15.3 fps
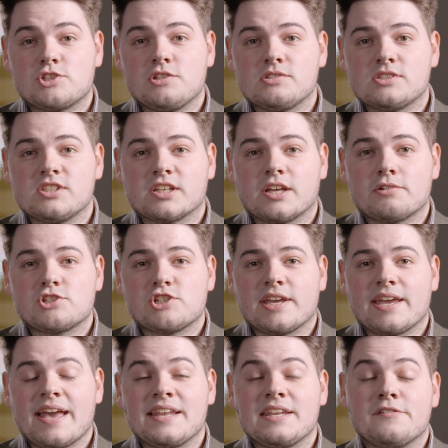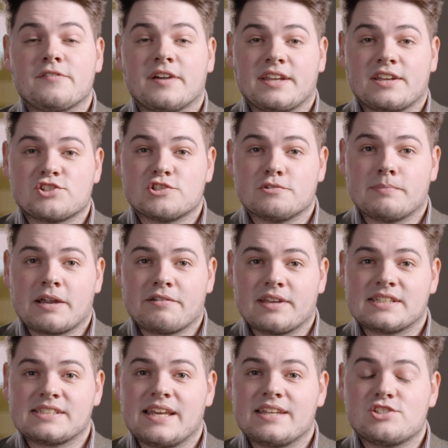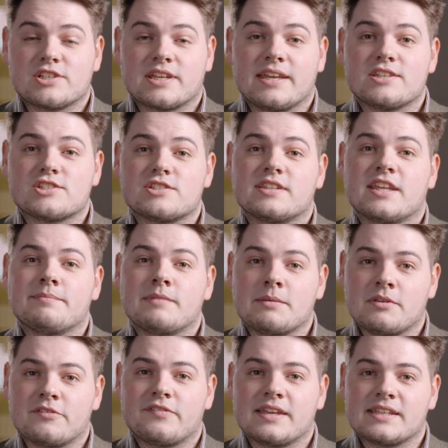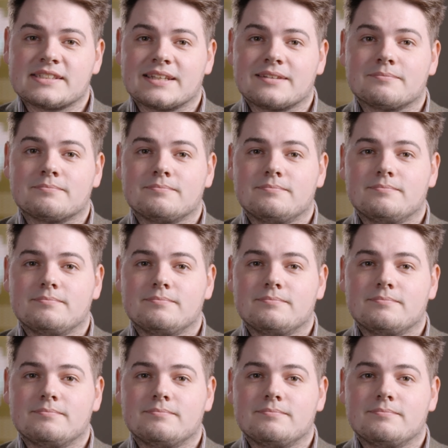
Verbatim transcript: students negotiate any financial barrier to education they may be facing.